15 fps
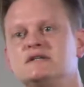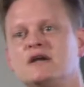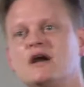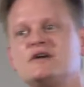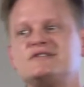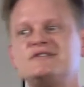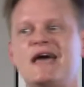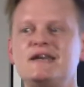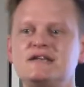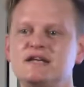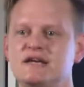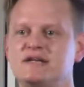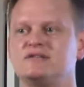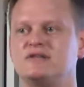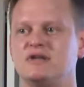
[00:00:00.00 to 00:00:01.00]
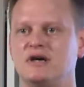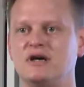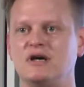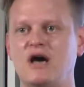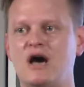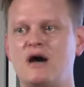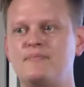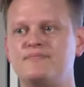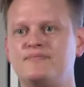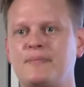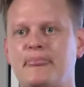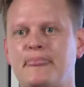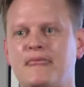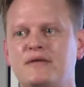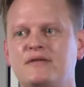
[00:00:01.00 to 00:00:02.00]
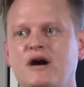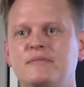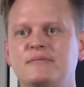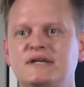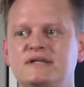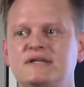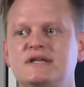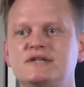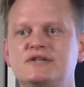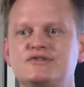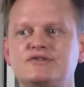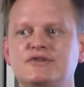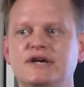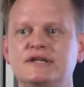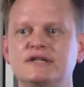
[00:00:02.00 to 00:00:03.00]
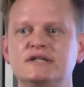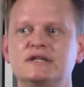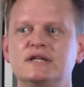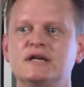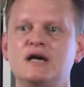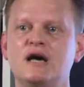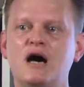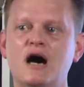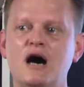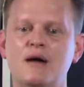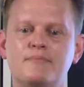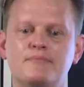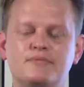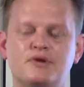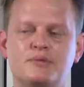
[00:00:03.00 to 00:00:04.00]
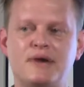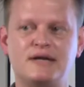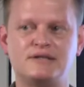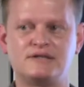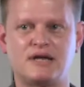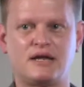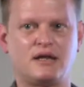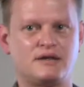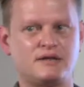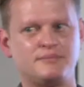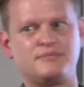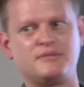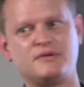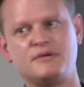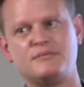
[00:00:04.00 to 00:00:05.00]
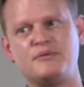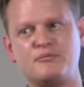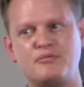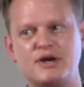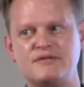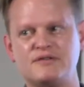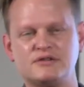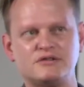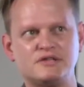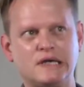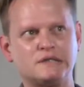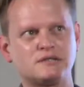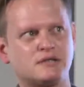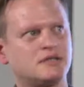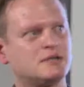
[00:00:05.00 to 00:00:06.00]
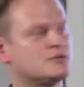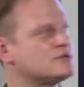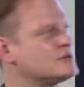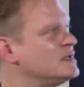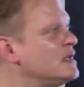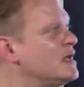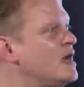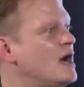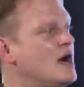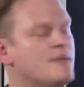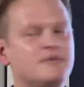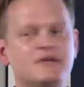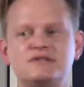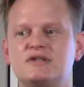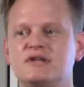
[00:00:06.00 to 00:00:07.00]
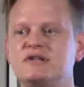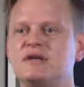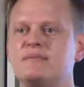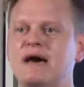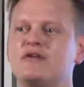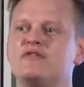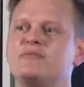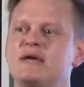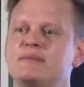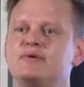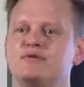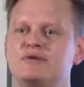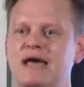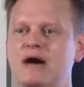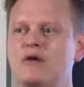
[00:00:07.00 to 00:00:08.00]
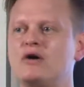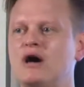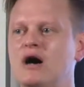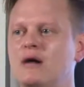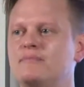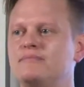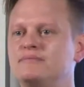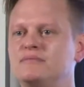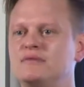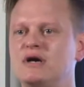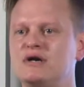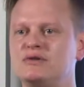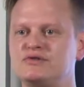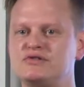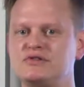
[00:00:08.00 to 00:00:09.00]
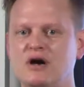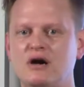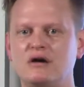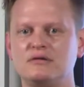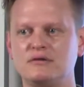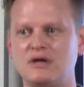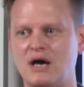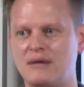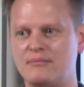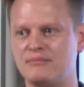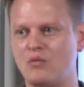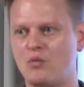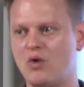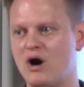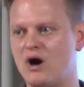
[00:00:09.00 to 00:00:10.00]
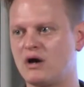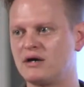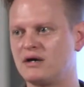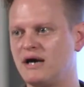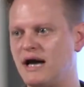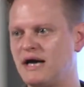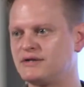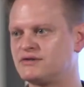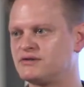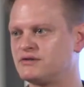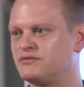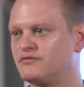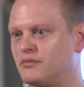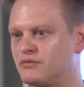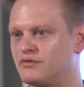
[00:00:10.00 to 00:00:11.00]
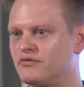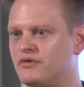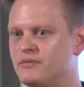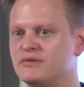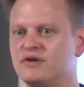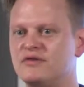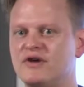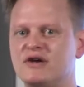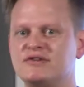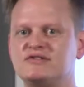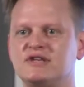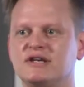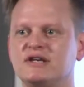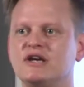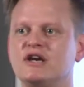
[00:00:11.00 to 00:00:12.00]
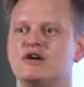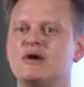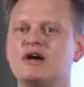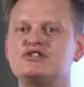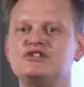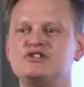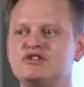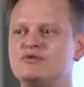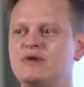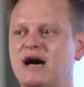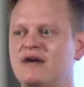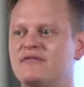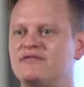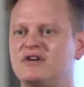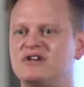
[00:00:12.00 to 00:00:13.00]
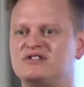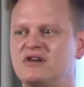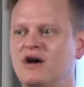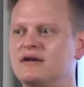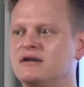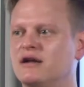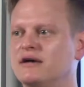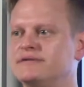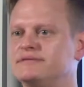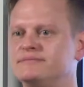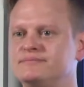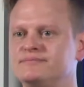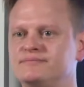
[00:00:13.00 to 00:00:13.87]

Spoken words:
last 10 years that I've been in the industry, compared to say like the previous 6, I think it was, is that the amount of people who now who start work as from university, who actually do have a sideline.